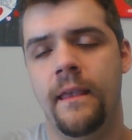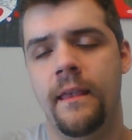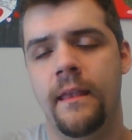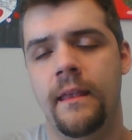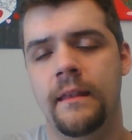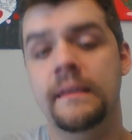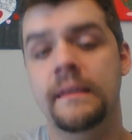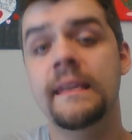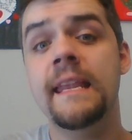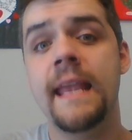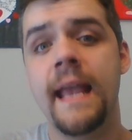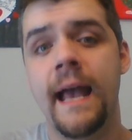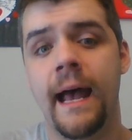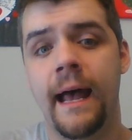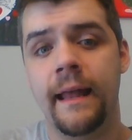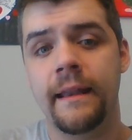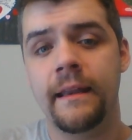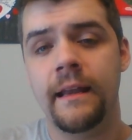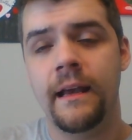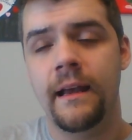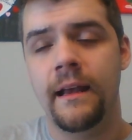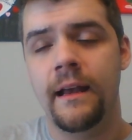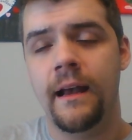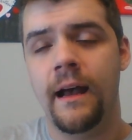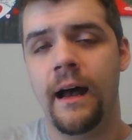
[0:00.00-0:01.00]

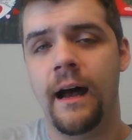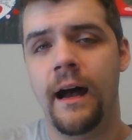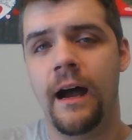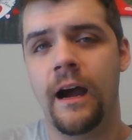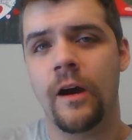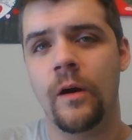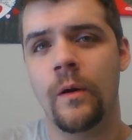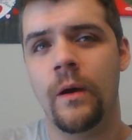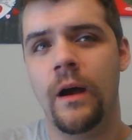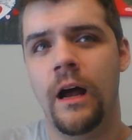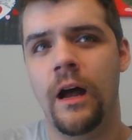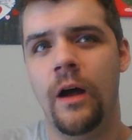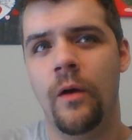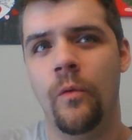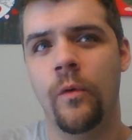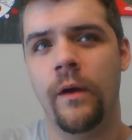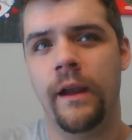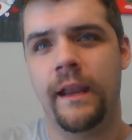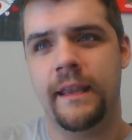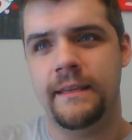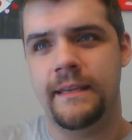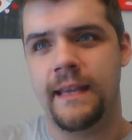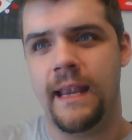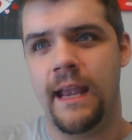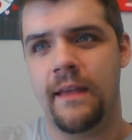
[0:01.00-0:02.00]
Neon are
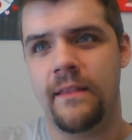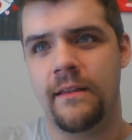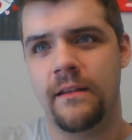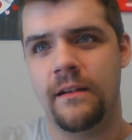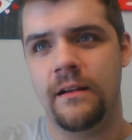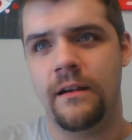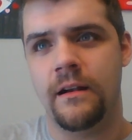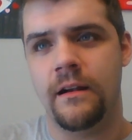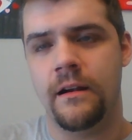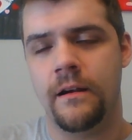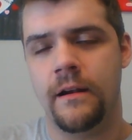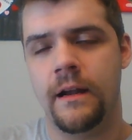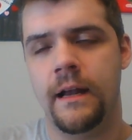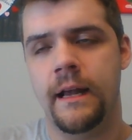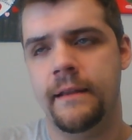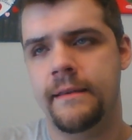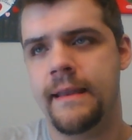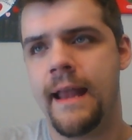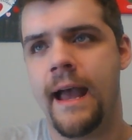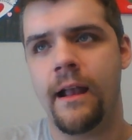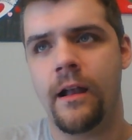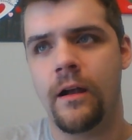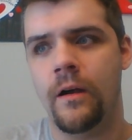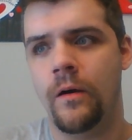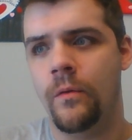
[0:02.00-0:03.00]
working together, or
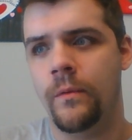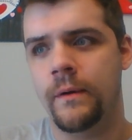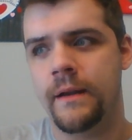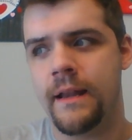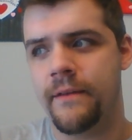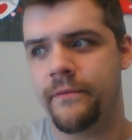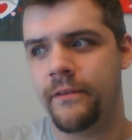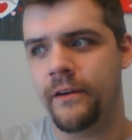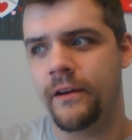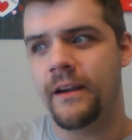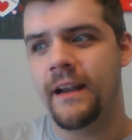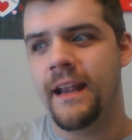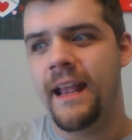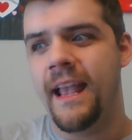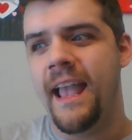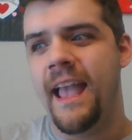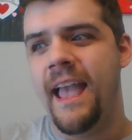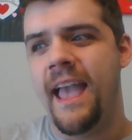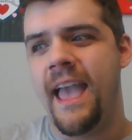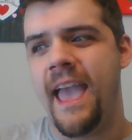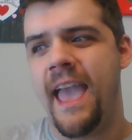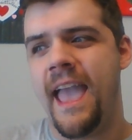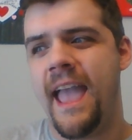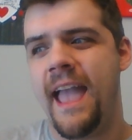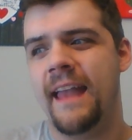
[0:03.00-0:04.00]
Nago, whatever,
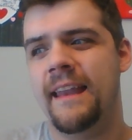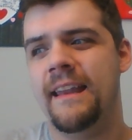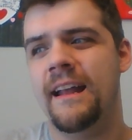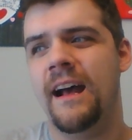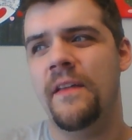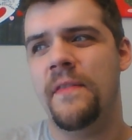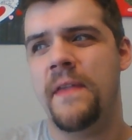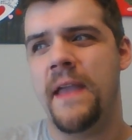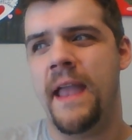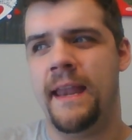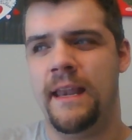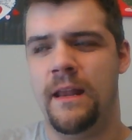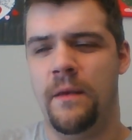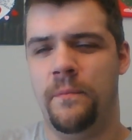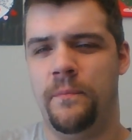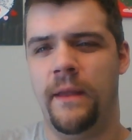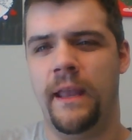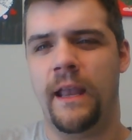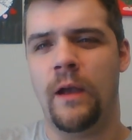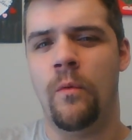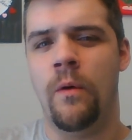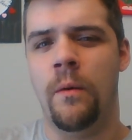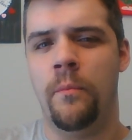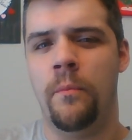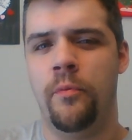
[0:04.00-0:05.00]
and they end up,
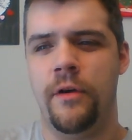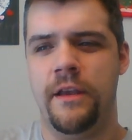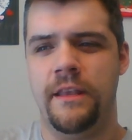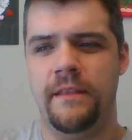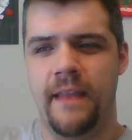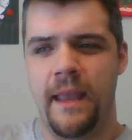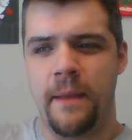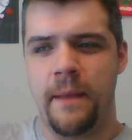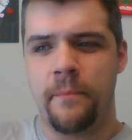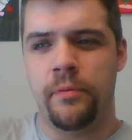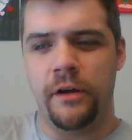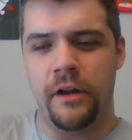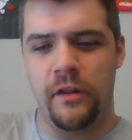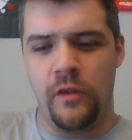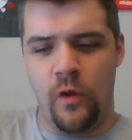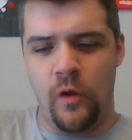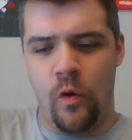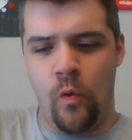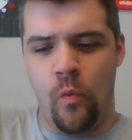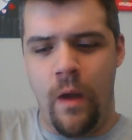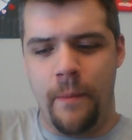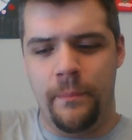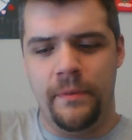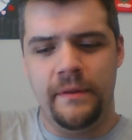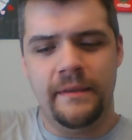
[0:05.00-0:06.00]
like, at one point, like, putting their
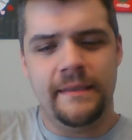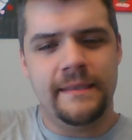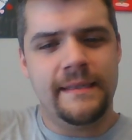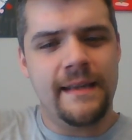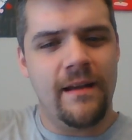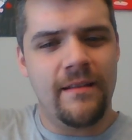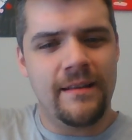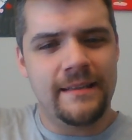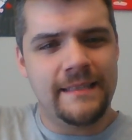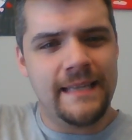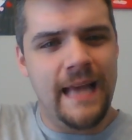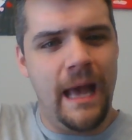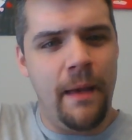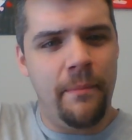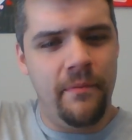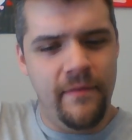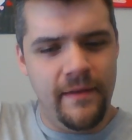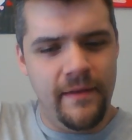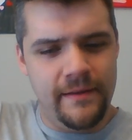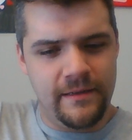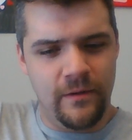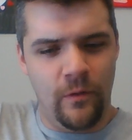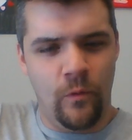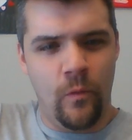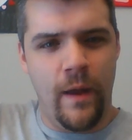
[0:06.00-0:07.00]
weapons down on top of
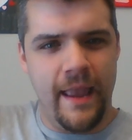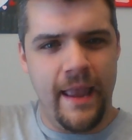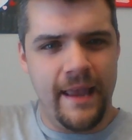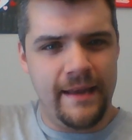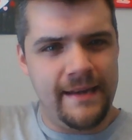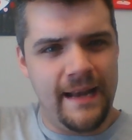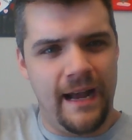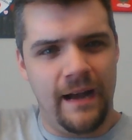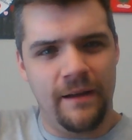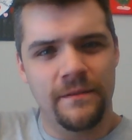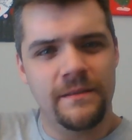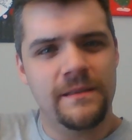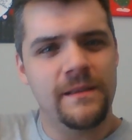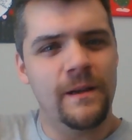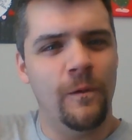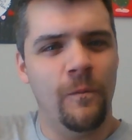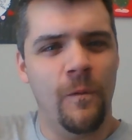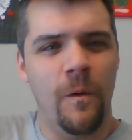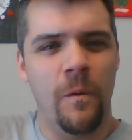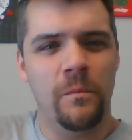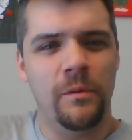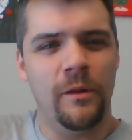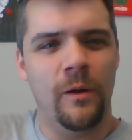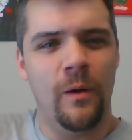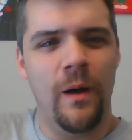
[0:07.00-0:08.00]
it to weigh it down so it
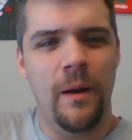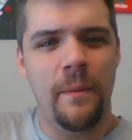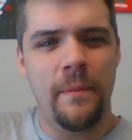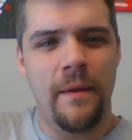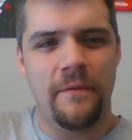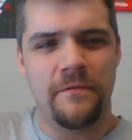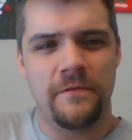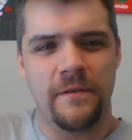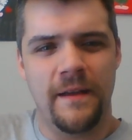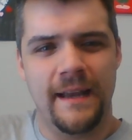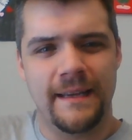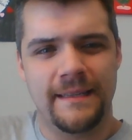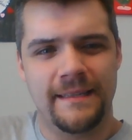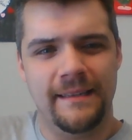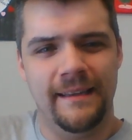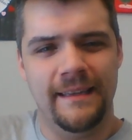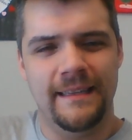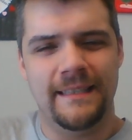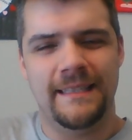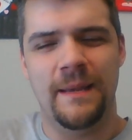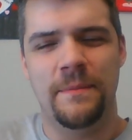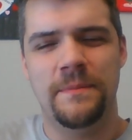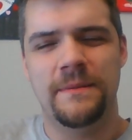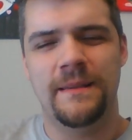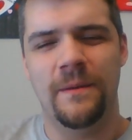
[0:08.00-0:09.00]
won't blow up after he accidentally
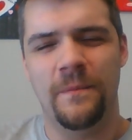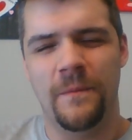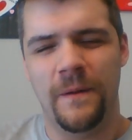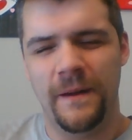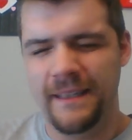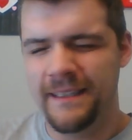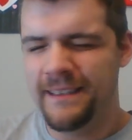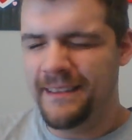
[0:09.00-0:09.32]
steps someone.